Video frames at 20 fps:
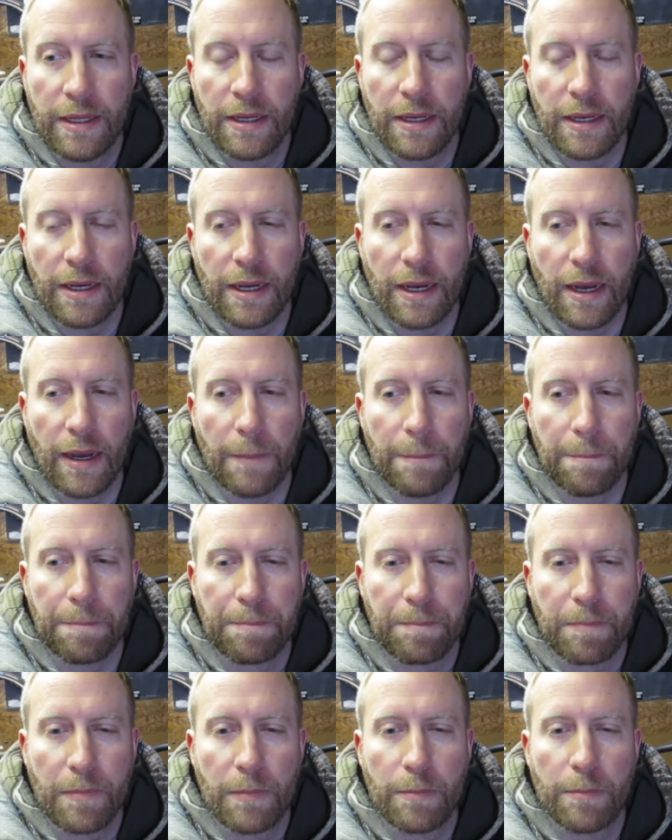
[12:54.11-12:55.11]

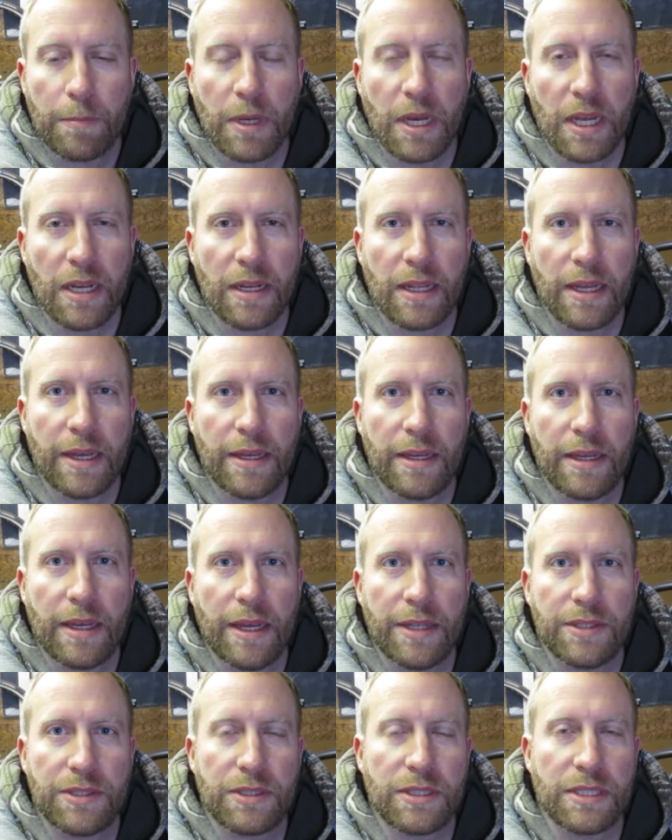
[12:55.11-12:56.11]
But
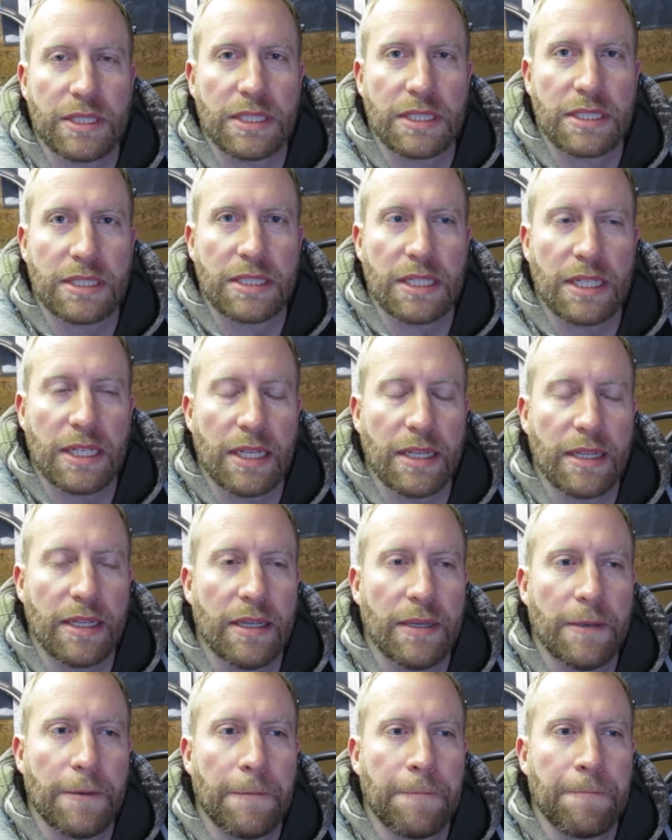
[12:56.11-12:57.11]
as you could see,
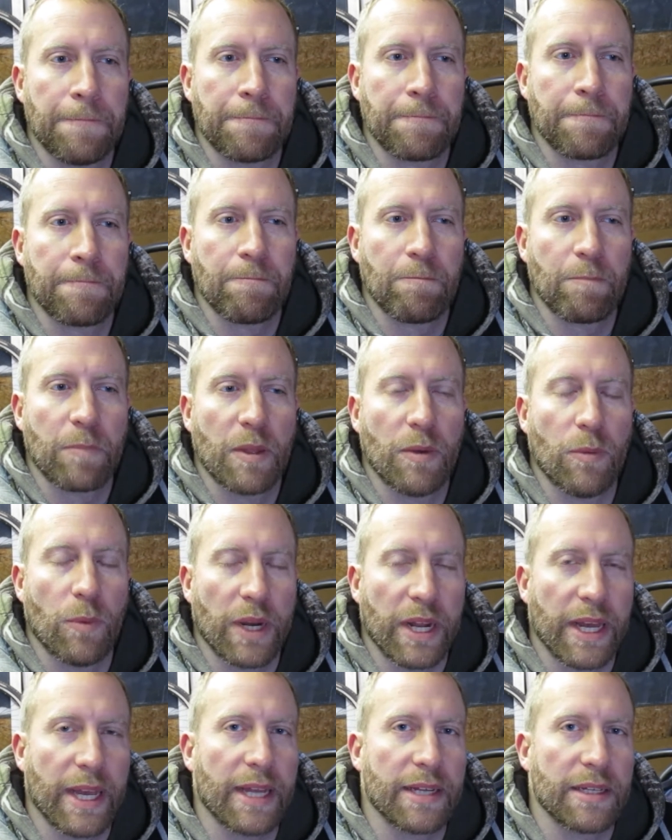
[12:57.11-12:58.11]
what
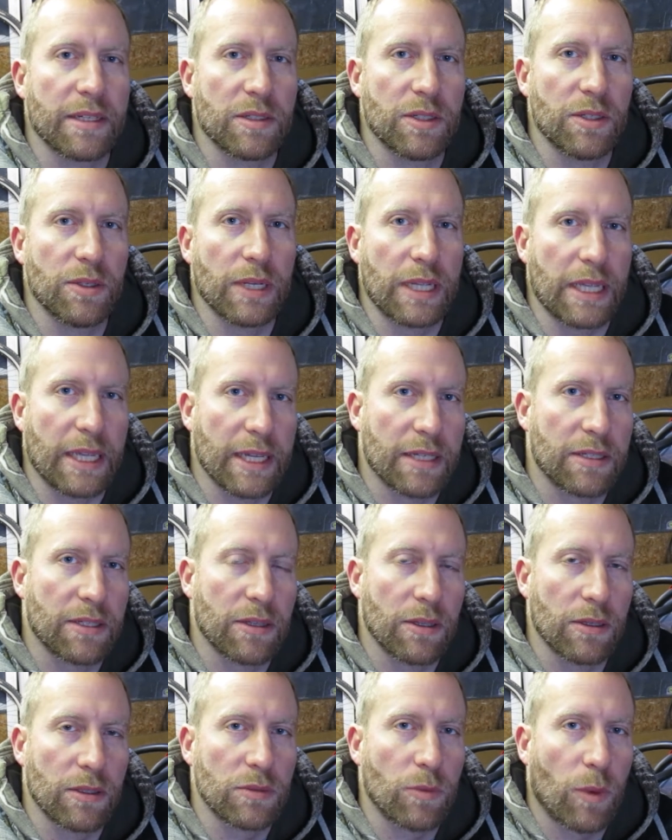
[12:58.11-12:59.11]
I had to do to get to
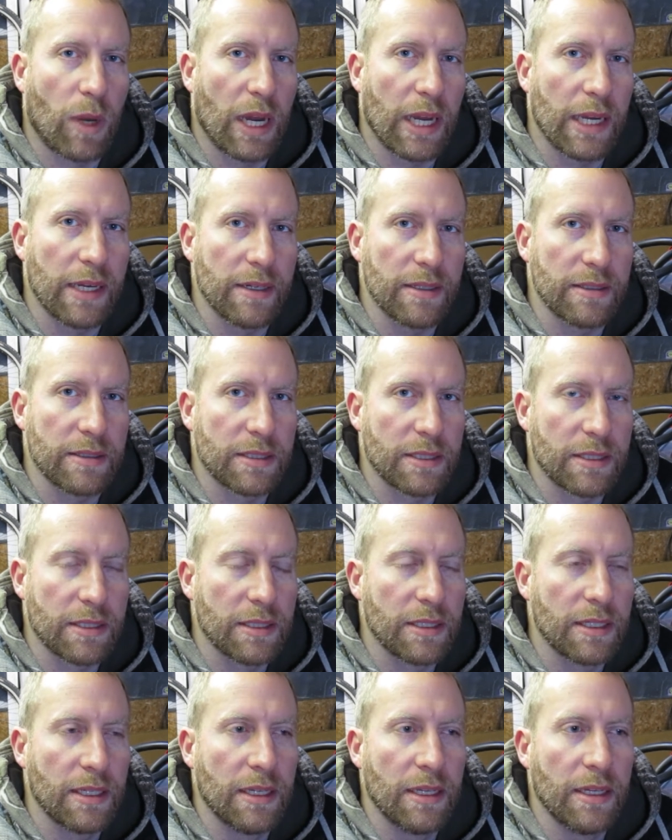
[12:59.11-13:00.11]
those wires
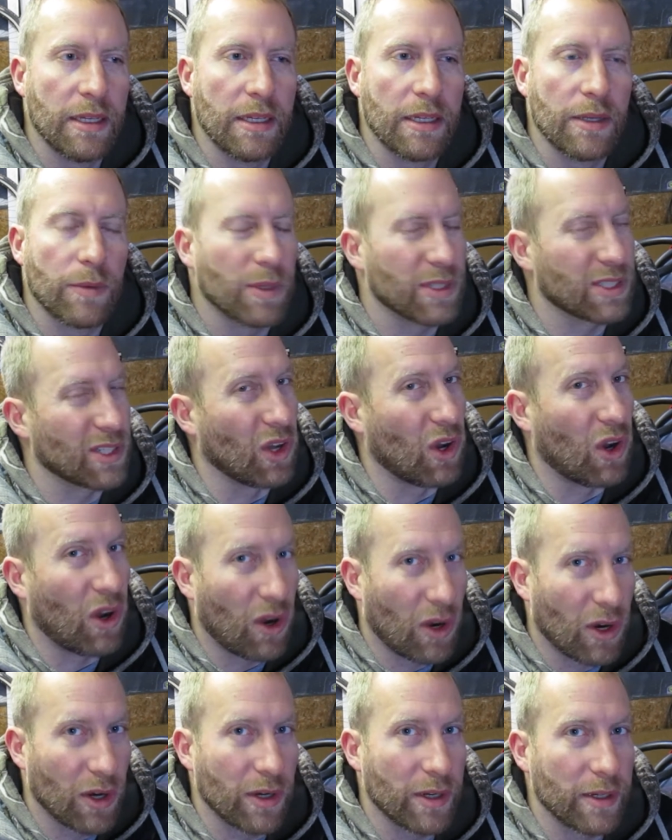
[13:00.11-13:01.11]
wasn't
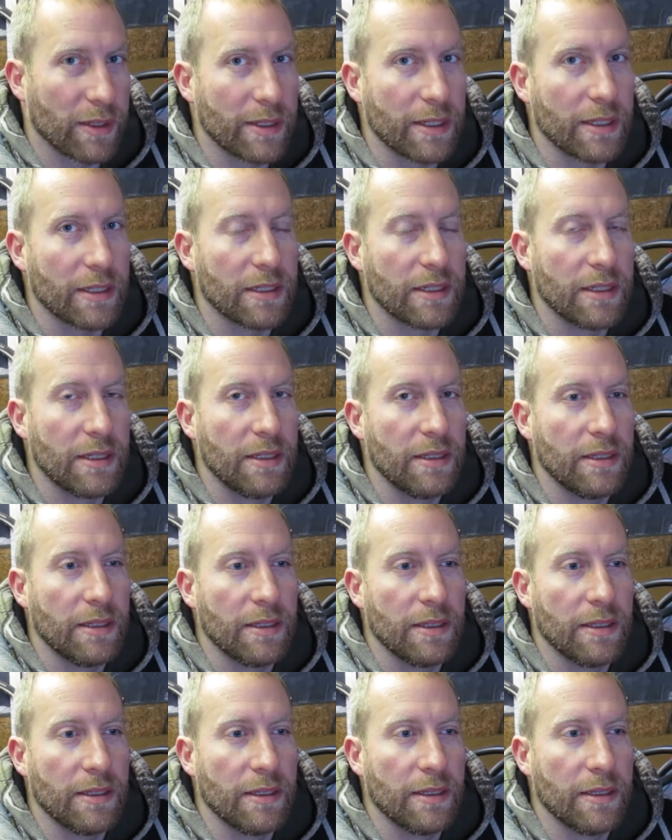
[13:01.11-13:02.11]
hard,
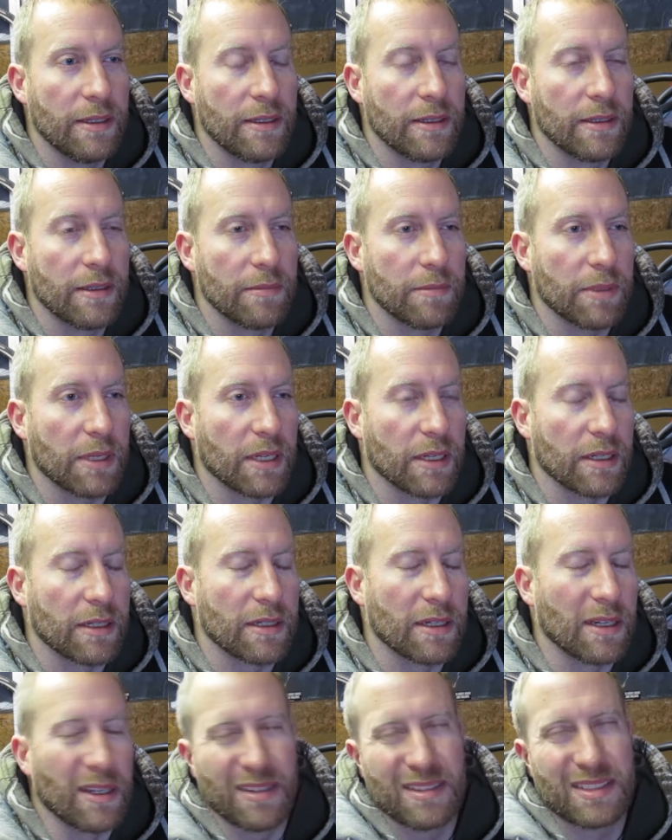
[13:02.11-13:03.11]
but you
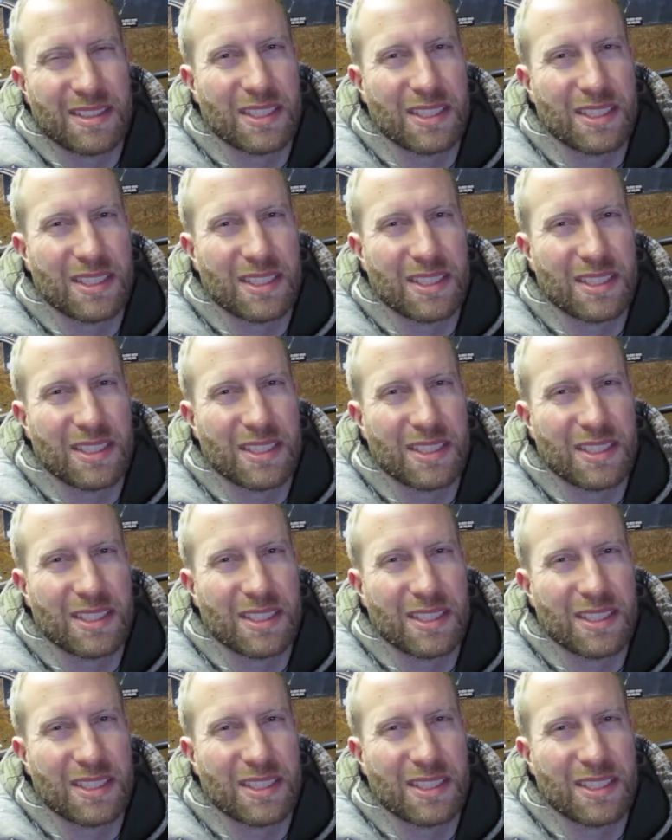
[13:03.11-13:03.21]
know, it's